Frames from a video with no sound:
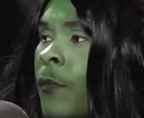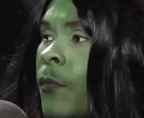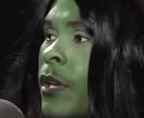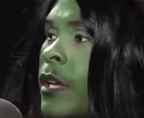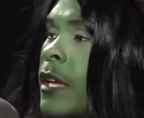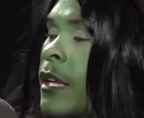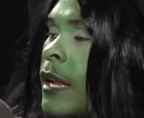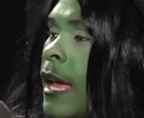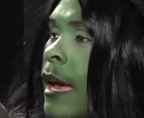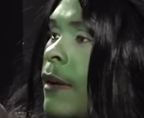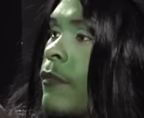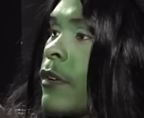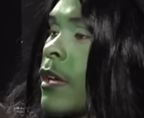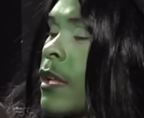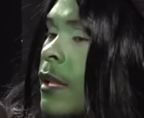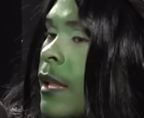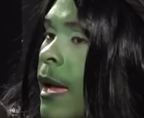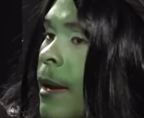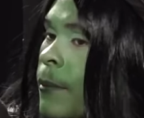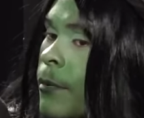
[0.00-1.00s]
we can have a
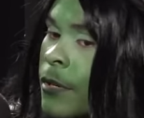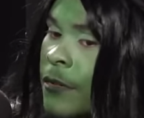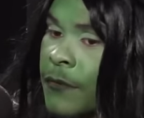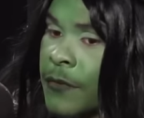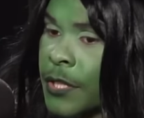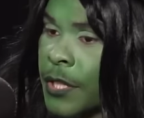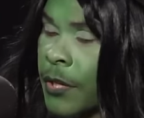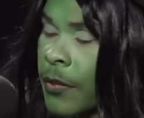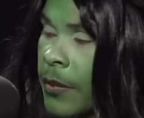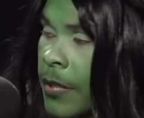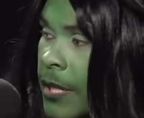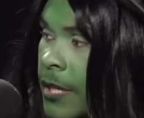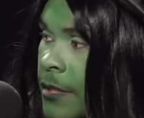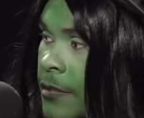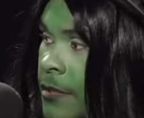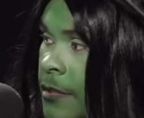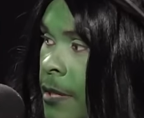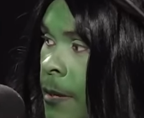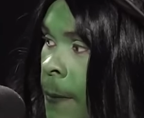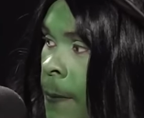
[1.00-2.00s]
collaborative tier
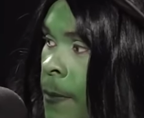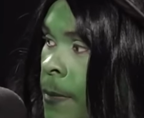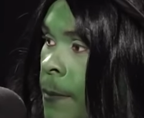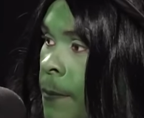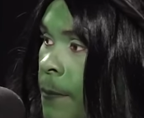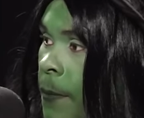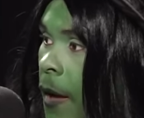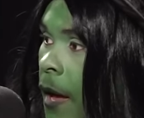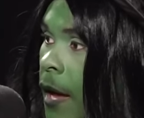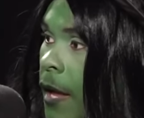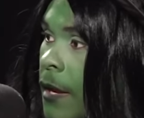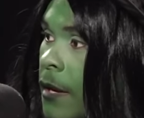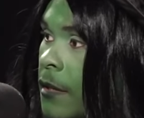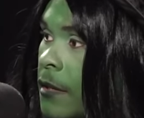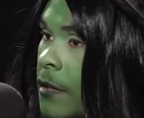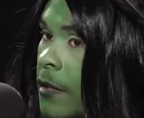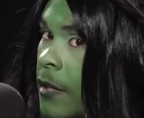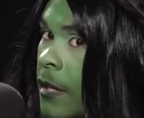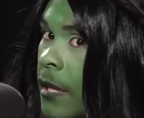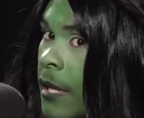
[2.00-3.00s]
list, mm-hmm. but
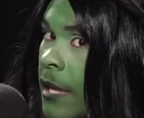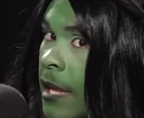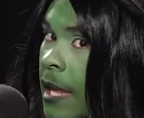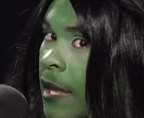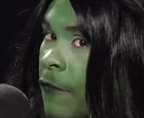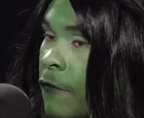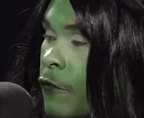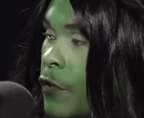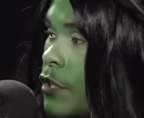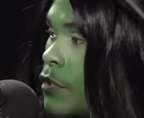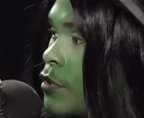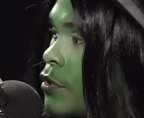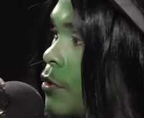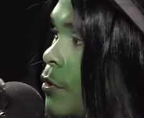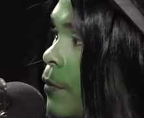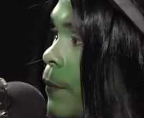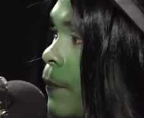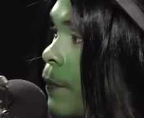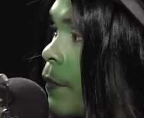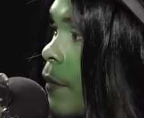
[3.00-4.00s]
this is team do,
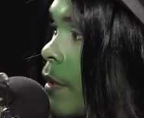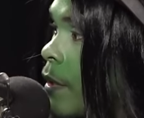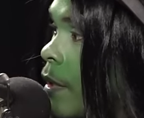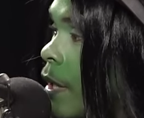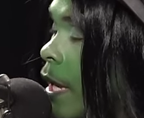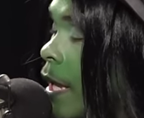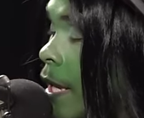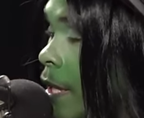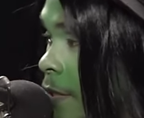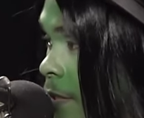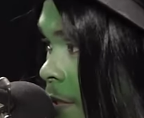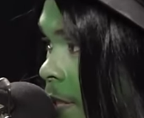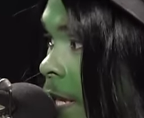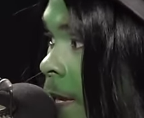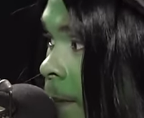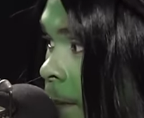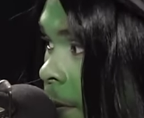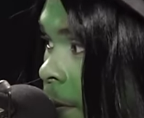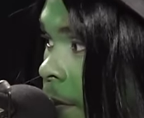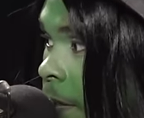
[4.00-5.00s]
building. It is
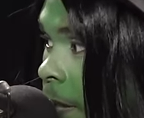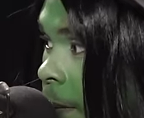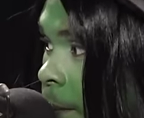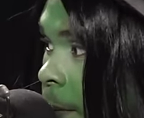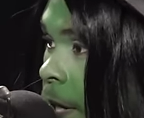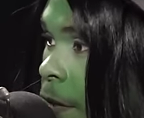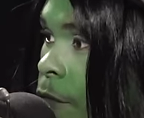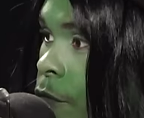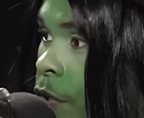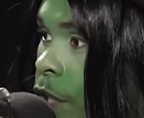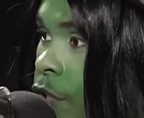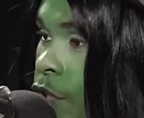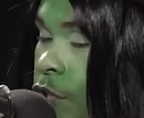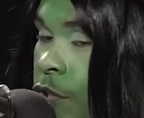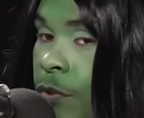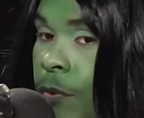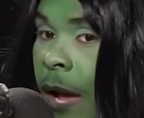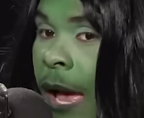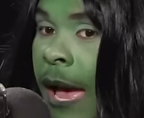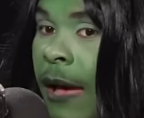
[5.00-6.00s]
team building, but if we
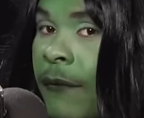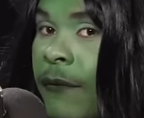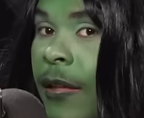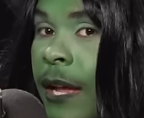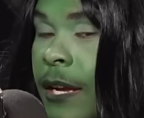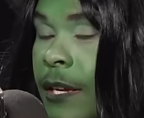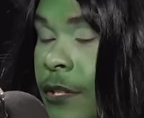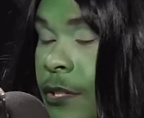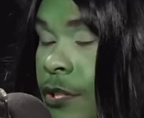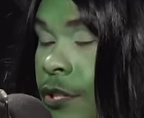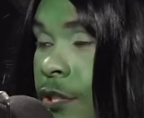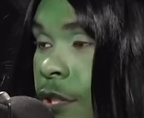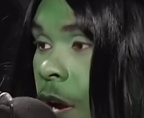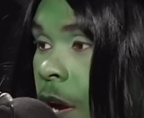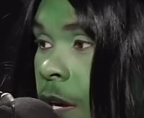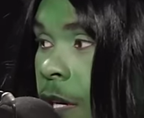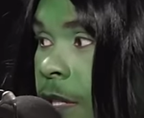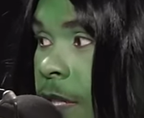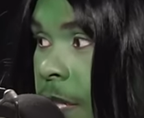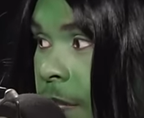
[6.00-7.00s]
do have like a
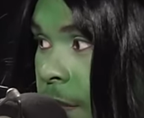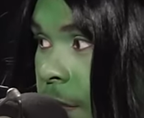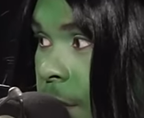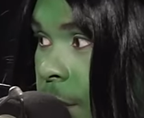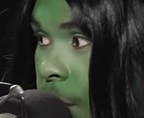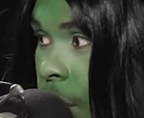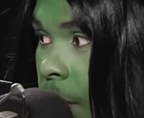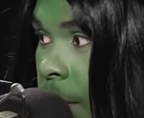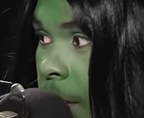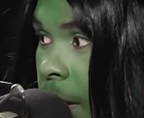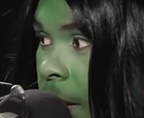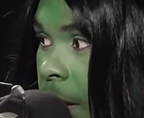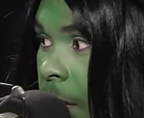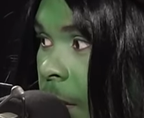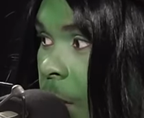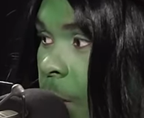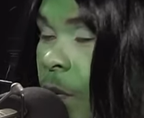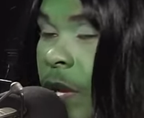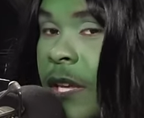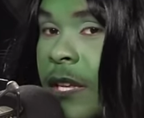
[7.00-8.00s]
stark disagreement,
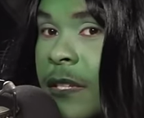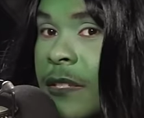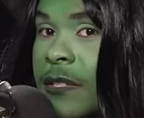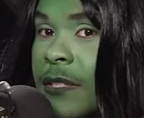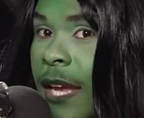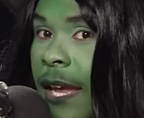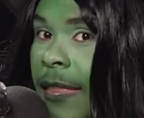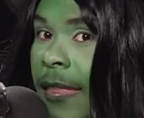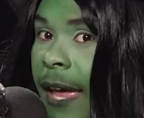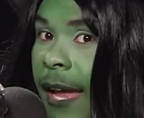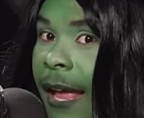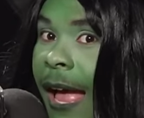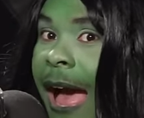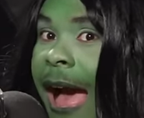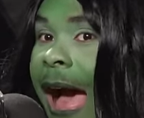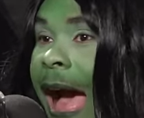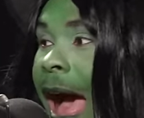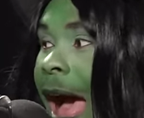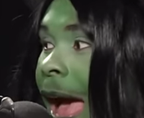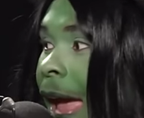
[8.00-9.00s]
we can say like,
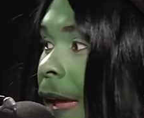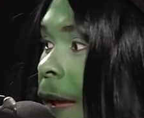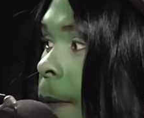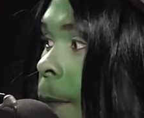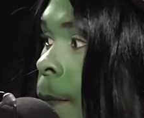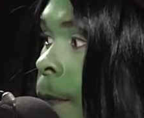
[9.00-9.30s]
"Are you I, wearing